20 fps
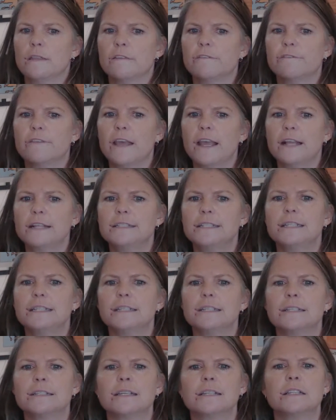The fact
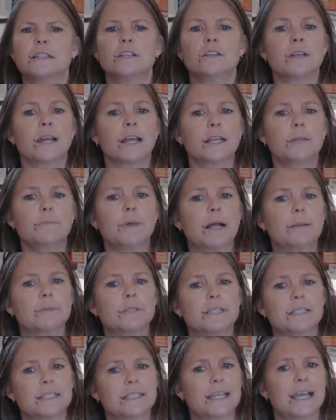is that the United
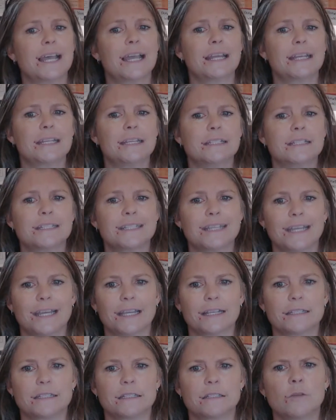Bible Society's
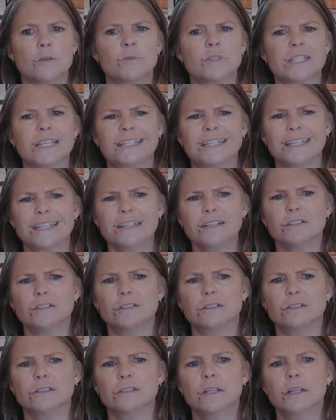text is almost
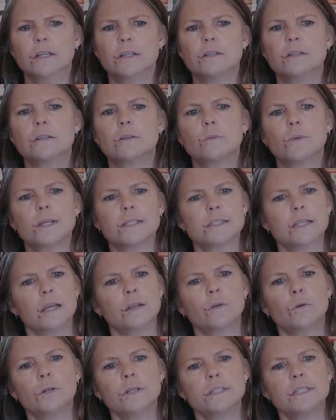identical to the
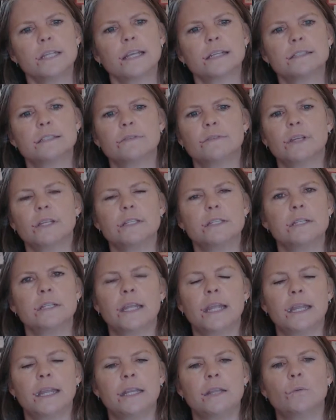Westcott Hort text of
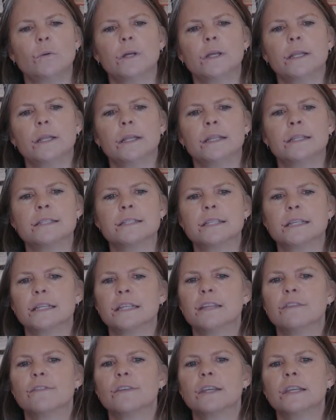1881 in
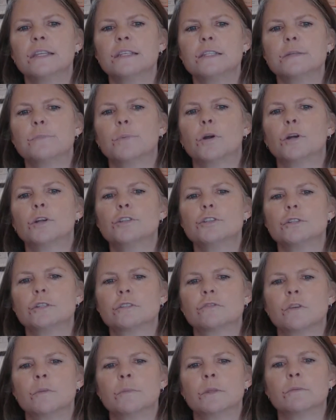significant
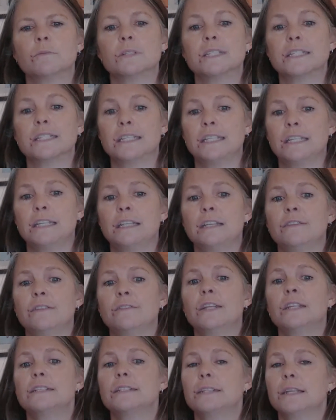departures from the
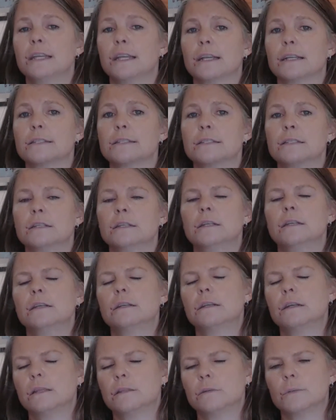received text,
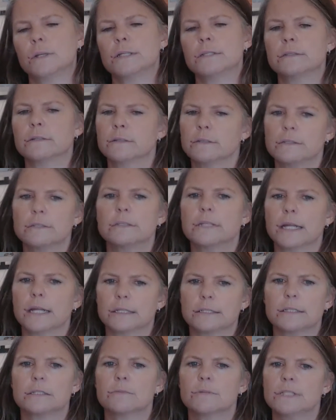otherwise known as the
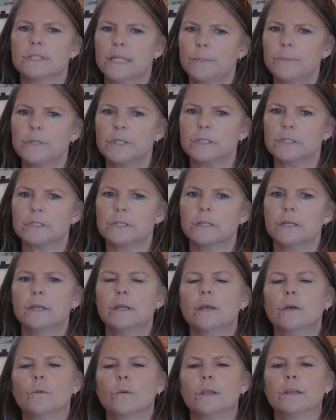Textus Receptus,
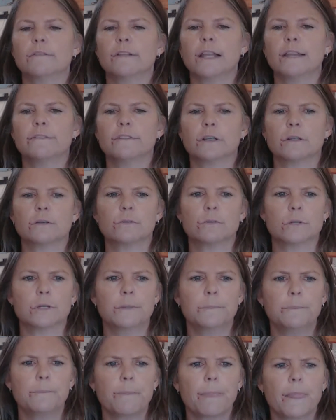
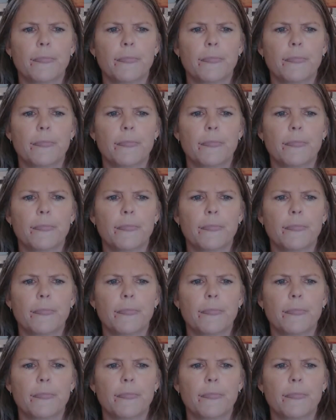wayoflife.org.